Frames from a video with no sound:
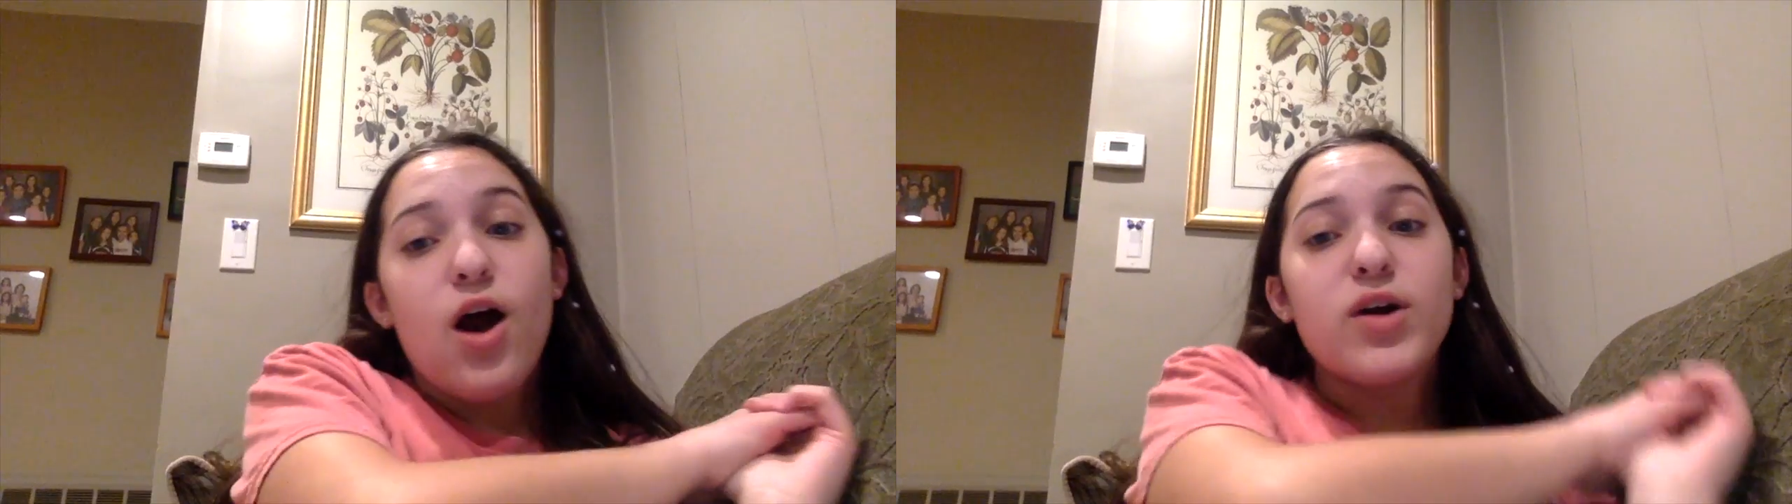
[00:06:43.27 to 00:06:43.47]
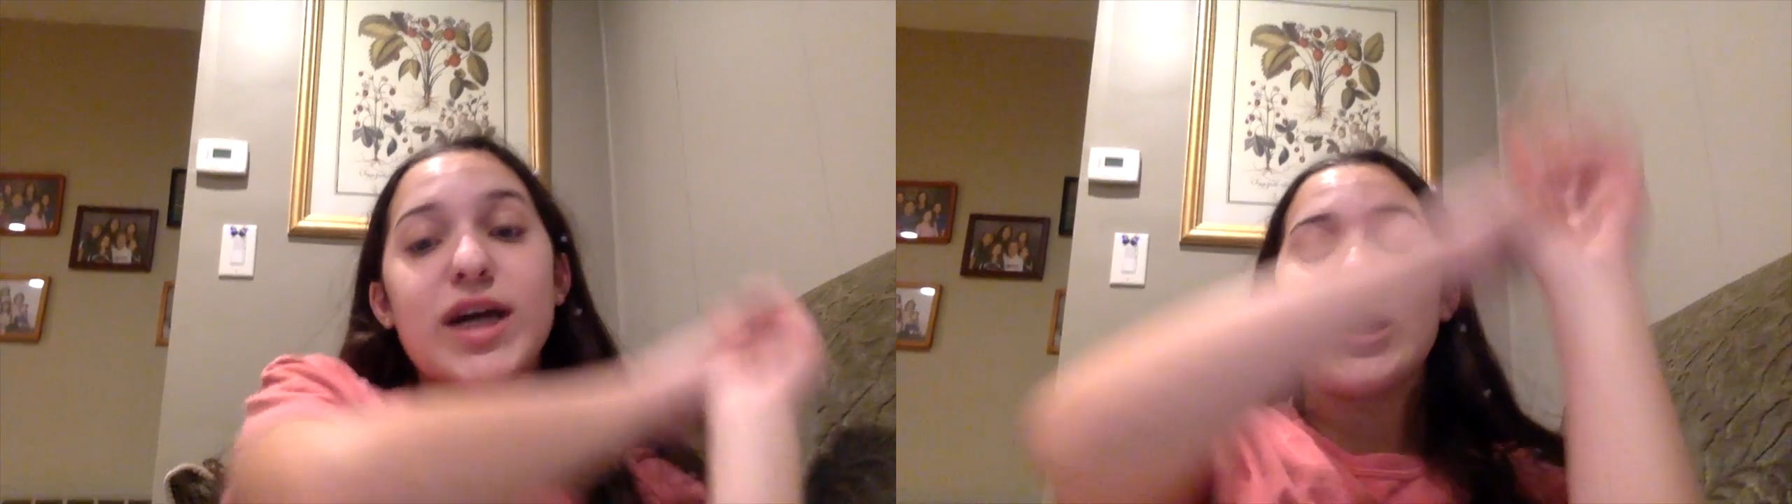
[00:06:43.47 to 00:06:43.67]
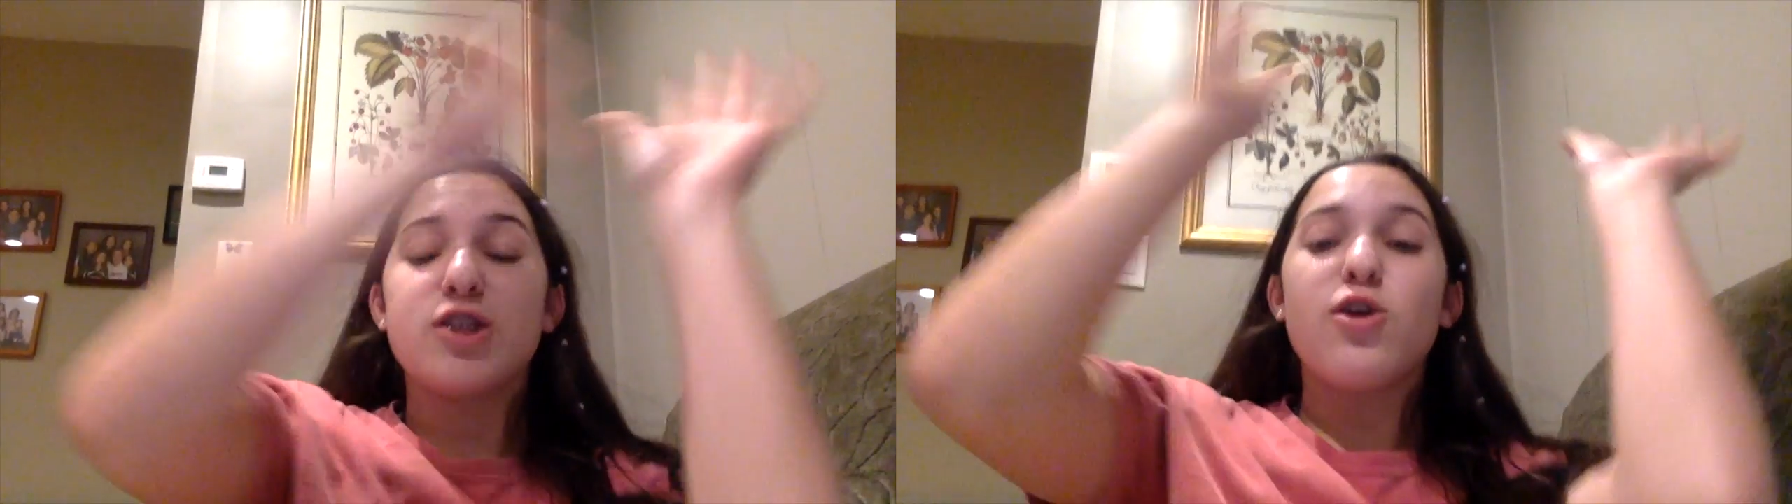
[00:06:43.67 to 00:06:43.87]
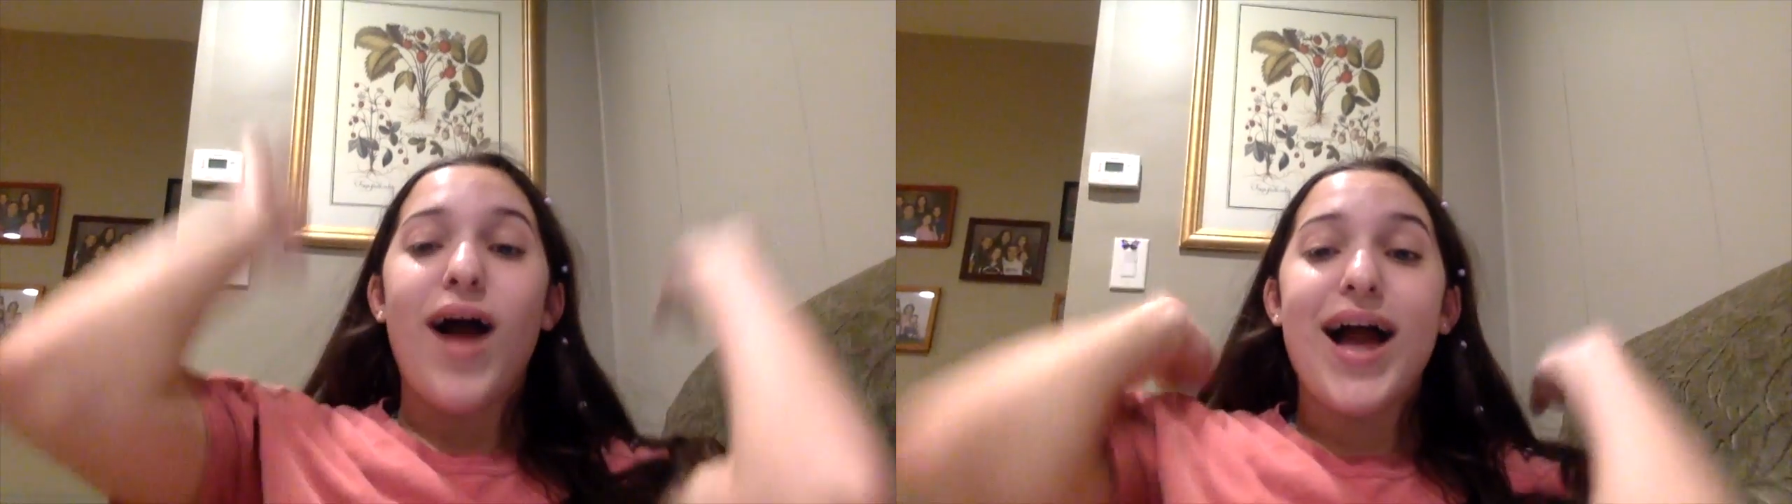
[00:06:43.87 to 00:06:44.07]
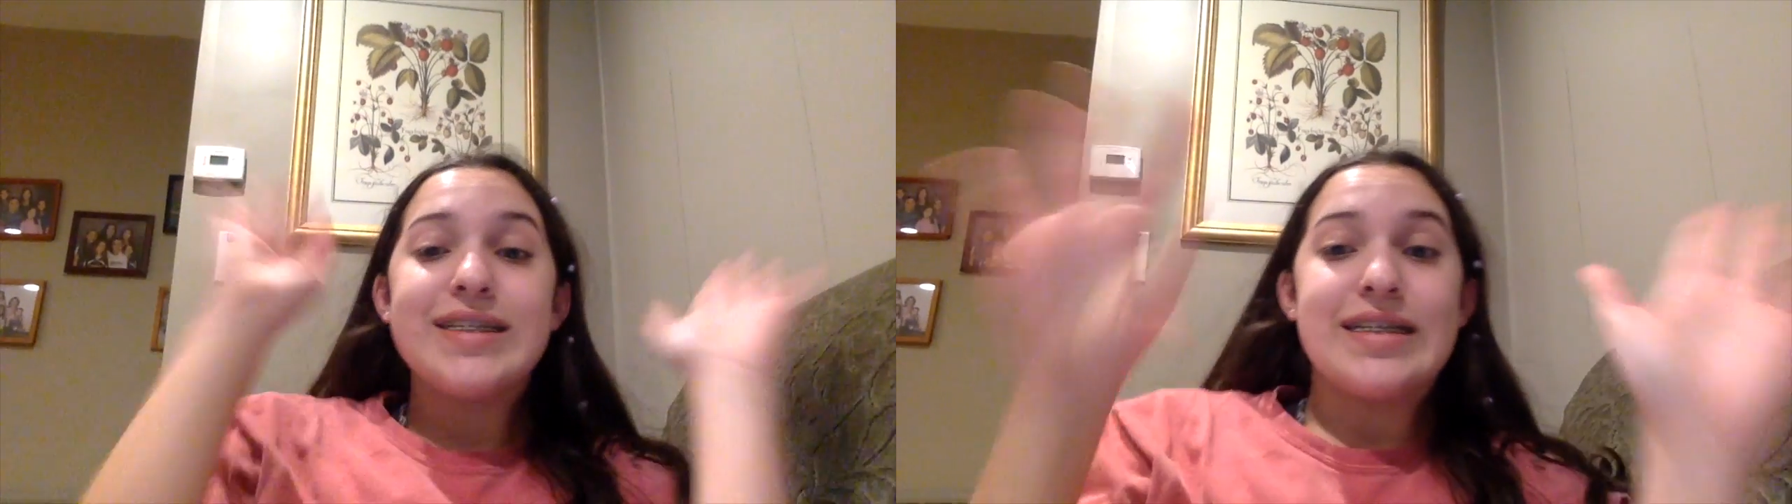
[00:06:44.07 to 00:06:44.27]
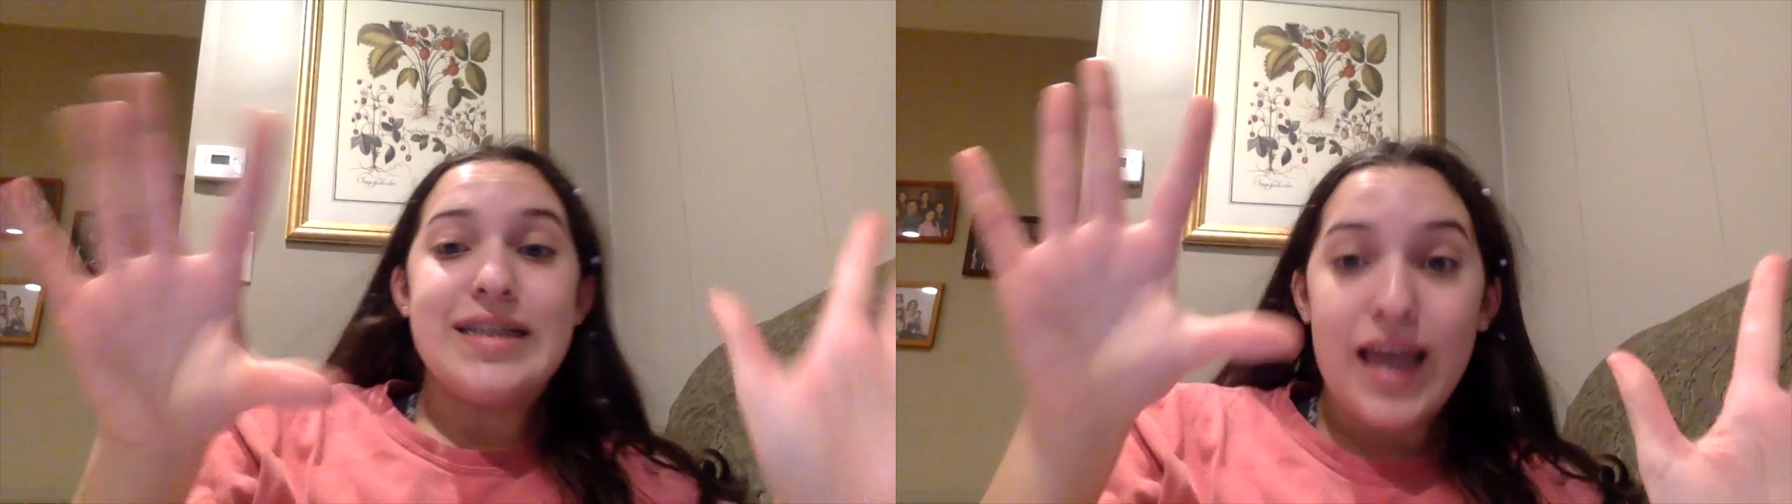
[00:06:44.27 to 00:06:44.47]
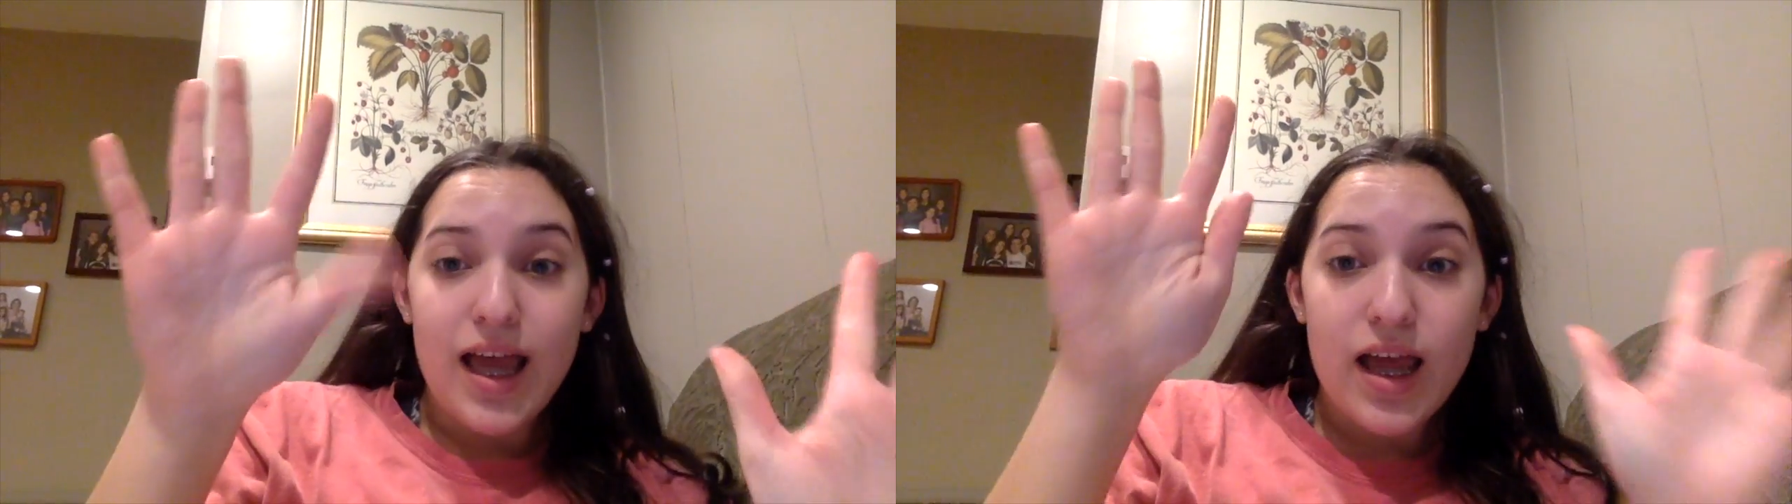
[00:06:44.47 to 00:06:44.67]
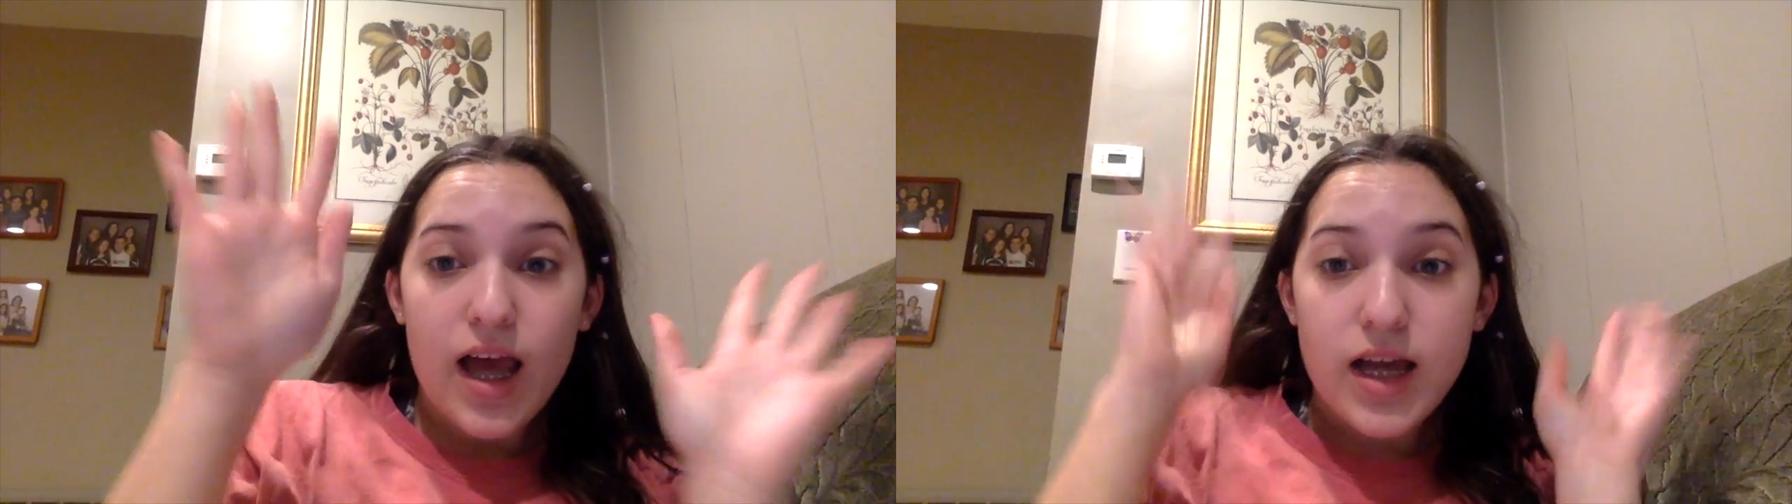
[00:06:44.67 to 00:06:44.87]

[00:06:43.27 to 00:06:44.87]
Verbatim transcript: Okay, so I didn't get